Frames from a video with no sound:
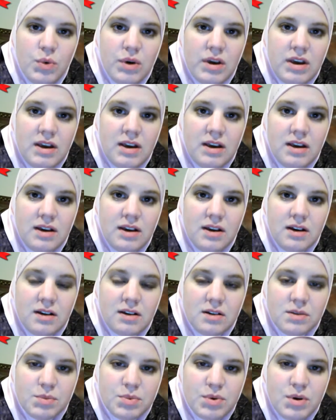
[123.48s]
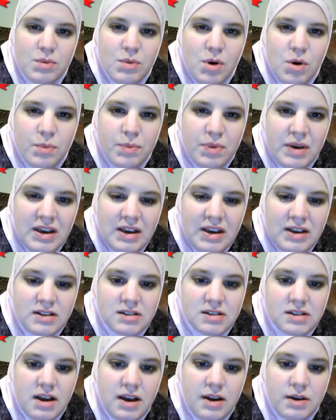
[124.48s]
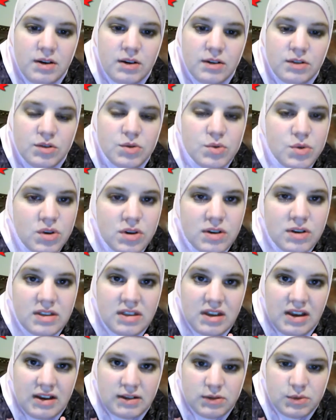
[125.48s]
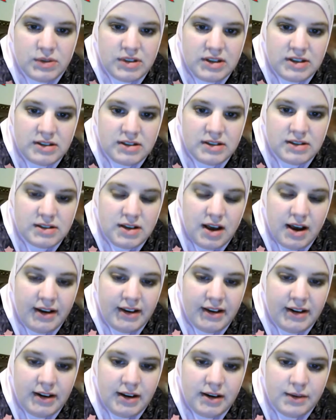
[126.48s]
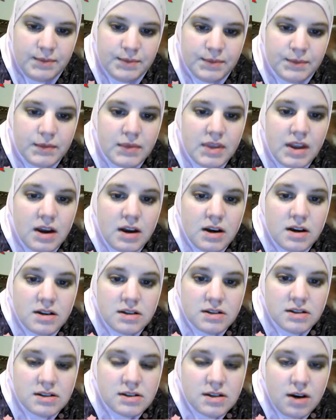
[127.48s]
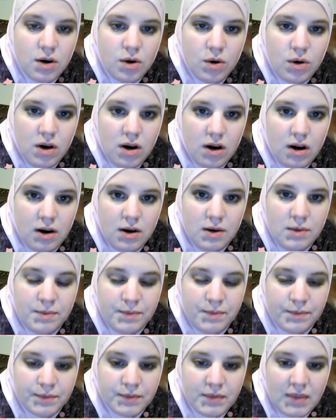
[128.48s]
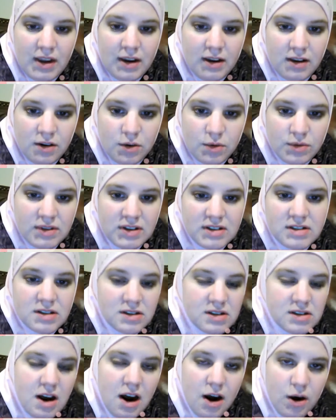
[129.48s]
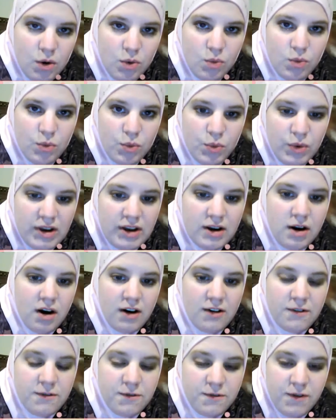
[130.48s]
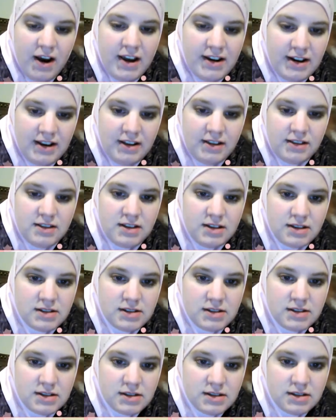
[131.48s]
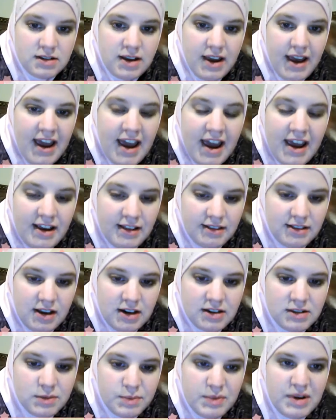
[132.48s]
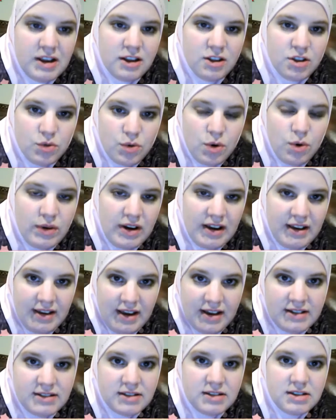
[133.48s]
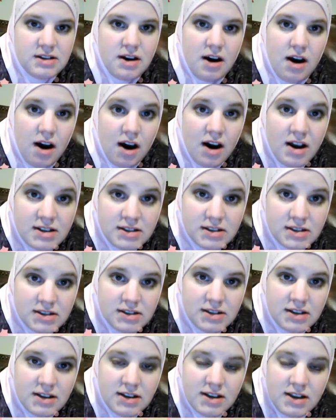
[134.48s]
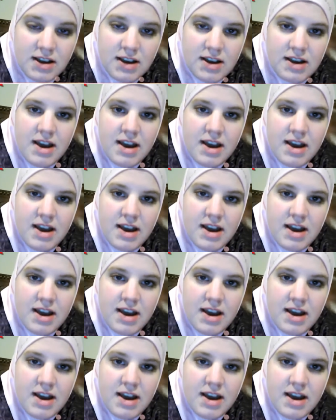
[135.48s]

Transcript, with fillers: We promote peace and do good things within society. So, this is how we are fighting this hate that is being thrown against us